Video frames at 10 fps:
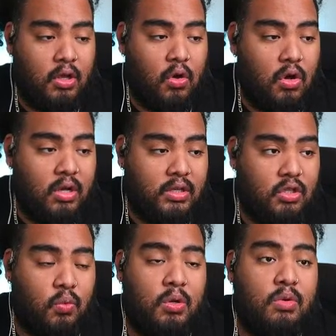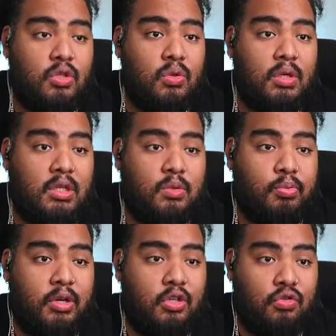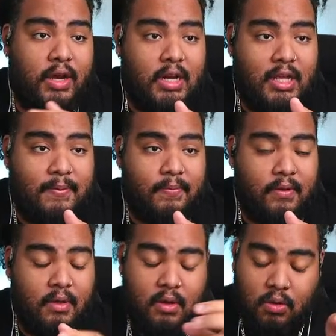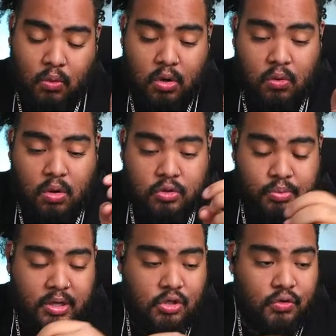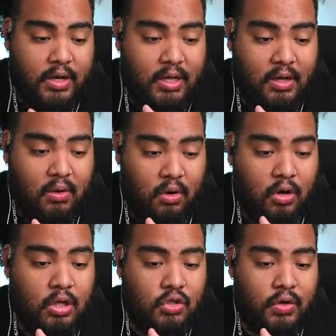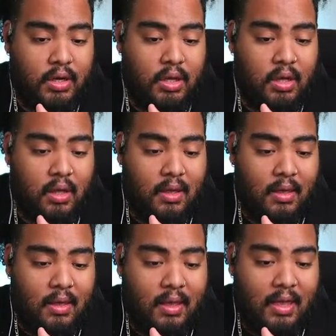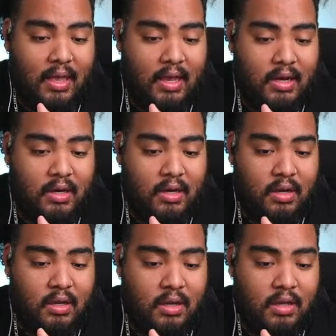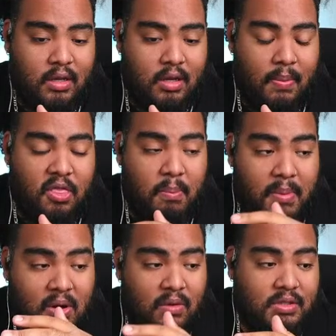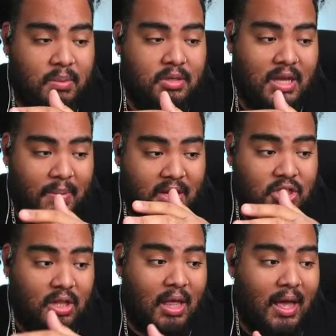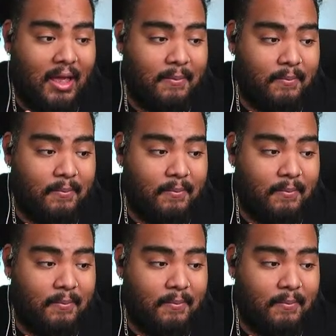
August. So we were doing spring training, quote unquote, spring training or early training in the middle of summertime in July.